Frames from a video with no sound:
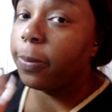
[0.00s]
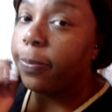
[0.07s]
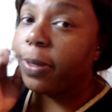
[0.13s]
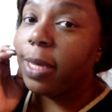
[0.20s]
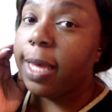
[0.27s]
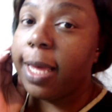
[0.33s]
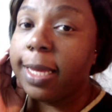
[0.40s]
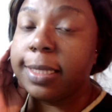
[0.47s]
But
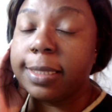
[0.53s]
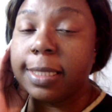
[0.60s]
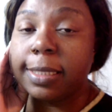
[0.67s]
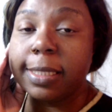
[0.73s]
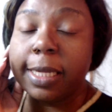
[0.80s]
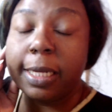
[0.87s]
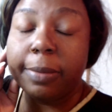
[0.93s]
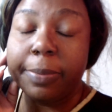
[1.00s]
because
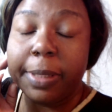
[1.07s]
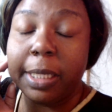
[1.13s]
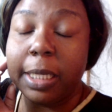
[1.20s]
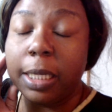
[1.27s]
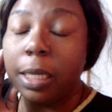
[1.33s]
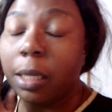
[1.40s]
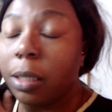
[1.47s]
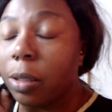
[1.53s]
it's going to
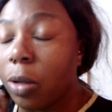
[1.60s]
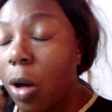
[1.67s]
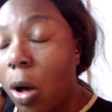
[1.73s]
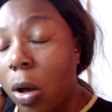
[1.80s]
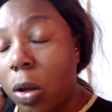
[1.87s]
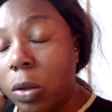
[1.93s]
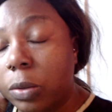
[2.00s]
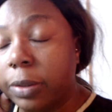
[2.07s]
be
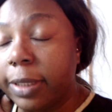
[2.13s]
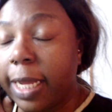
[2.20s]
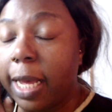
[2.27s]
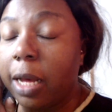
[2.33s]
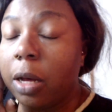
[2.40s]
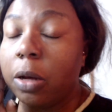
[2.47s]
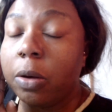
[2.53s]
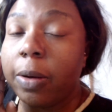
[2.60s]
cold
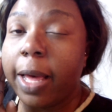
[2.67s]
now,